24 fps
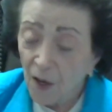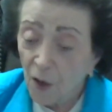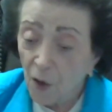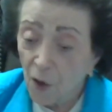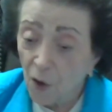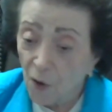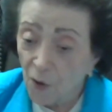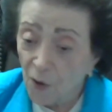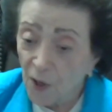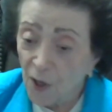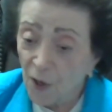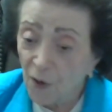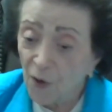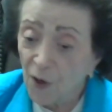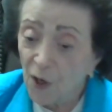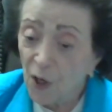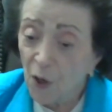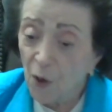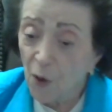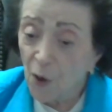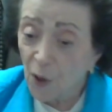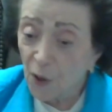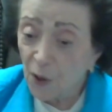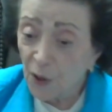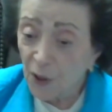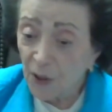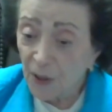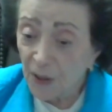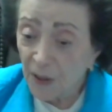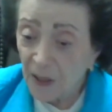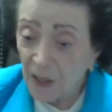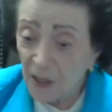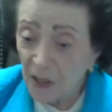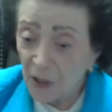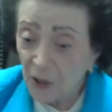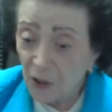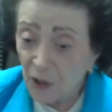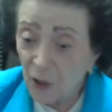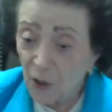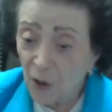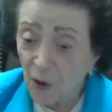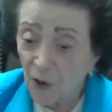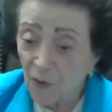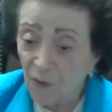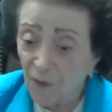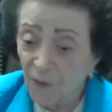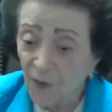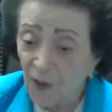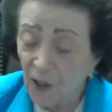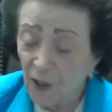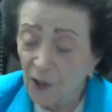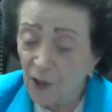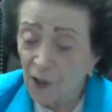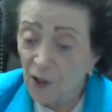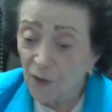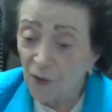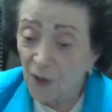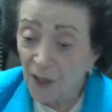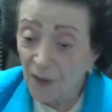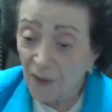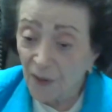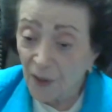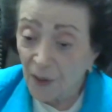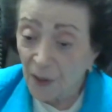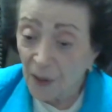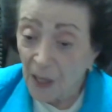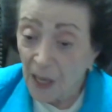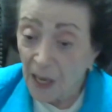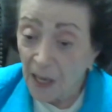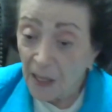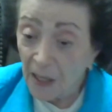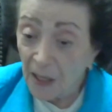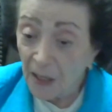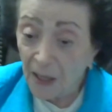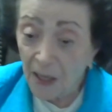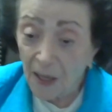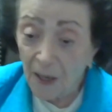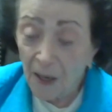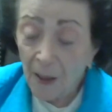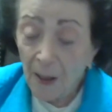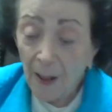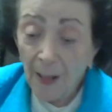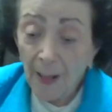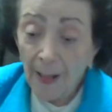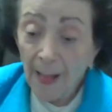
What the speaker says: coronary heart disease, heart failure, and the like.